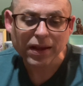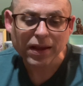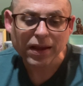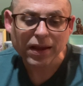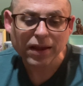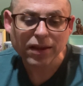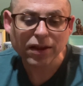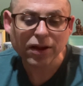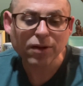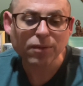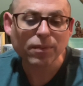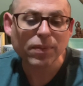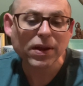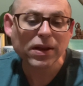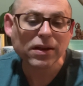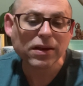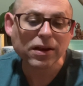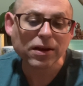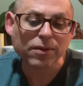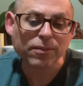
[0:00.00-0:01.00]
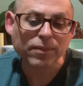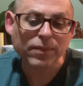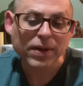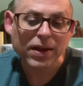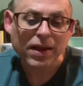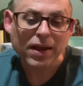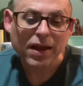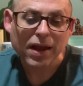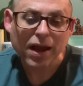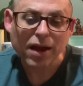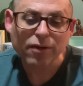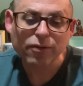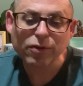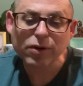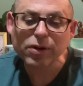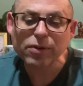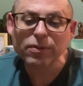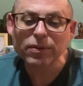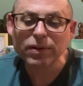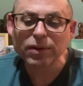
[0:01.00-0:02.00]
In the compendium, I
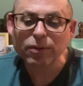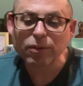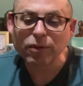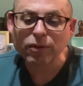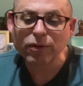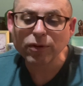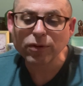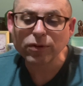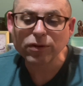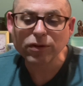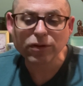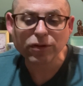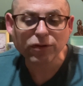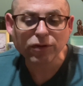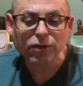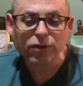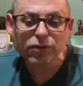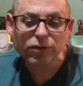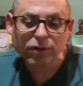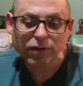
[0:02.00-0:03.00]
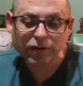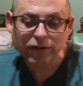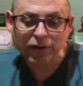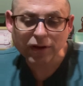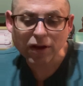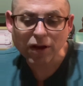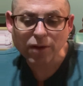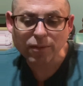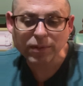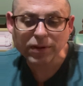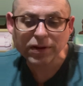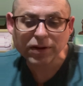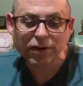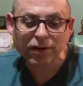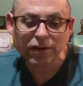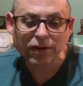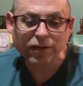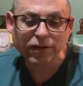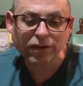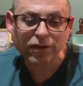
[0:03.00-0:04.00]
frequently refer to the sutras and
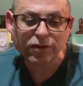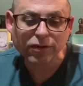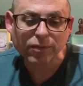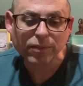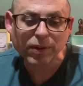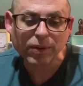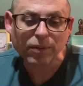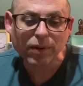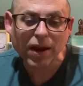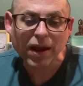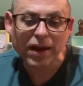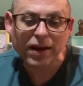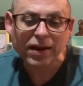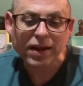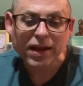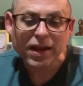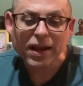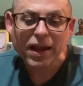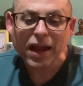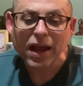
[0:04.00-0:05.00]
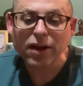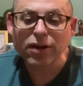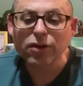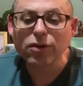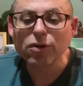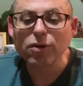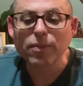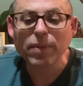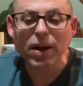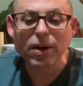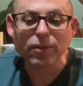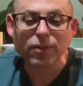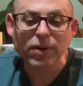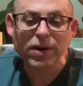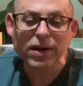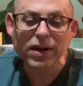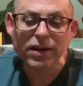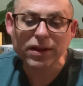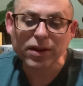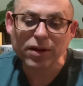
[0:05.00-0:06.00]
commentaries that should be read, how to go about
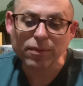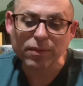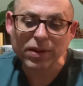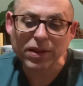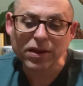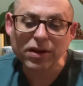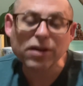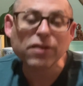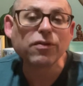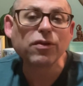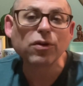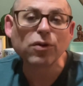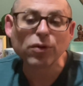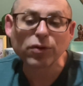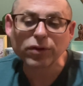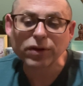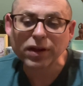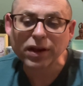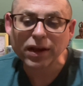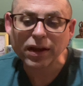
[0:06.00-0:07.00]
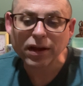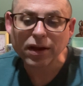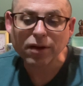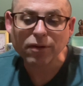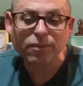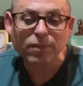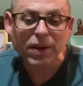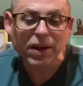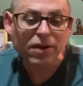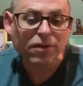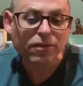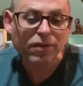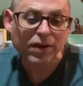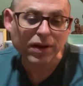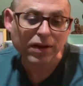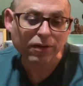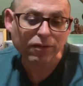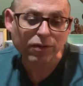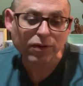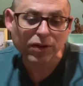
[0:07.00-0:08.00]
reading them, and the difficulty of
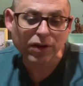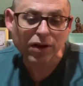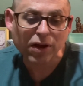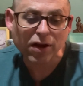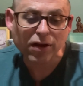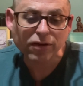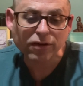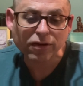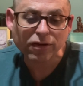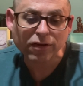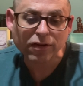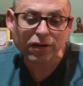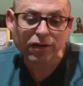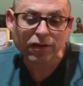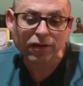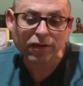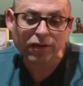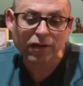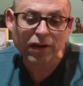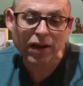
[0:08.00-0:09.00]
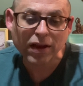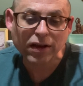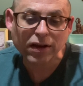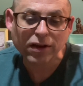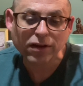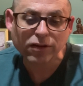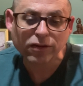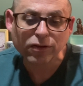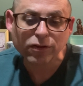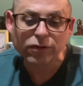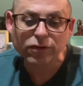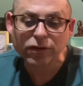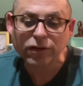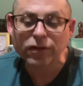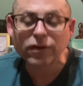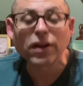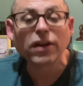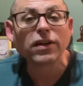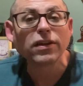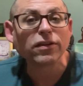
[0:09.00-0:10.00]
benefiting from the consciousness, Zen, and Sutra
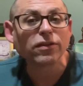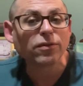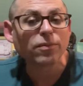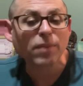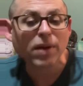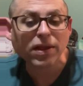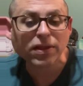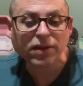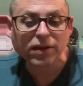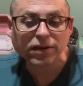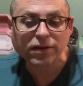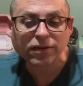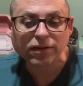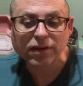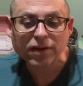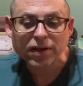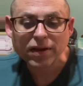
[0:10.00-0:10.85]
studies methods.